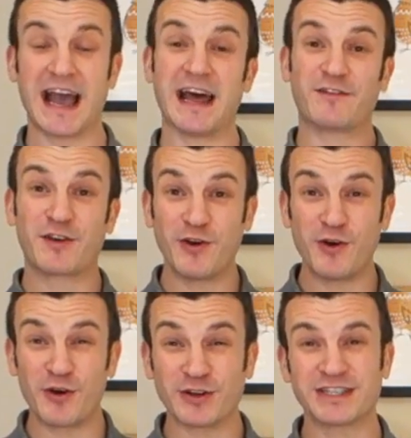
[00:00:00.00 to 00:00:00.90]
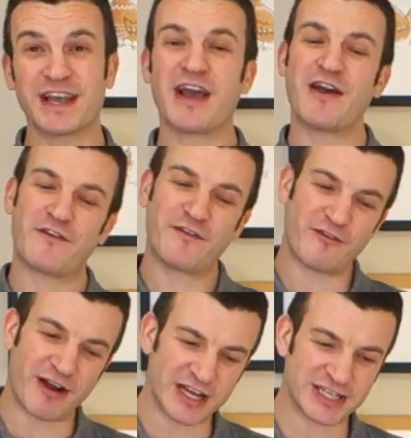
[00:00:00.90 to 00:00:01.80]
and of course,
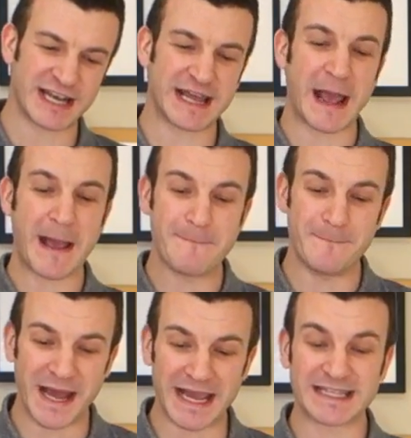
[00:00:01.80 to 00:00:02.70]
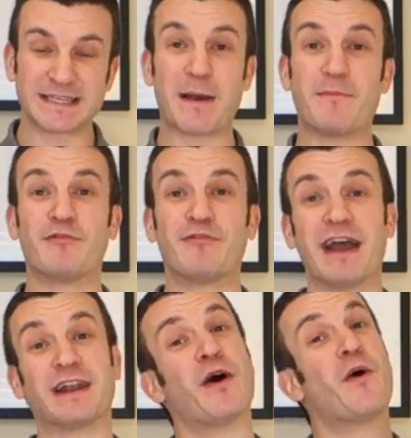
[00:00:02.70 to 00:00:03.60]
freshly baked
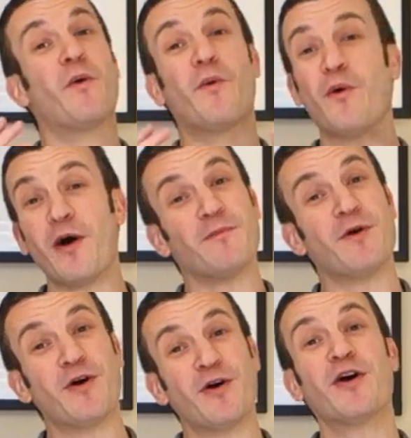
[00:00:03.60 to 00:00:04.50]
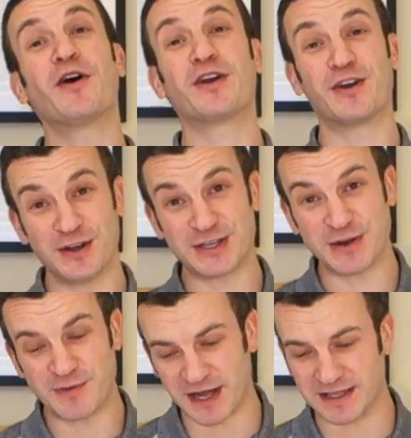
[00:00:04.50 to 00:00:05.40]
bread. What more could
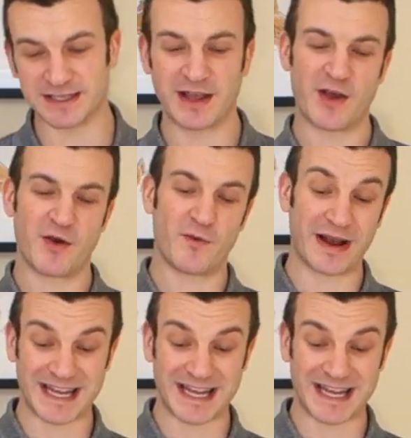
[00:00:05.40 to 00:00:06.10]
you want? Well,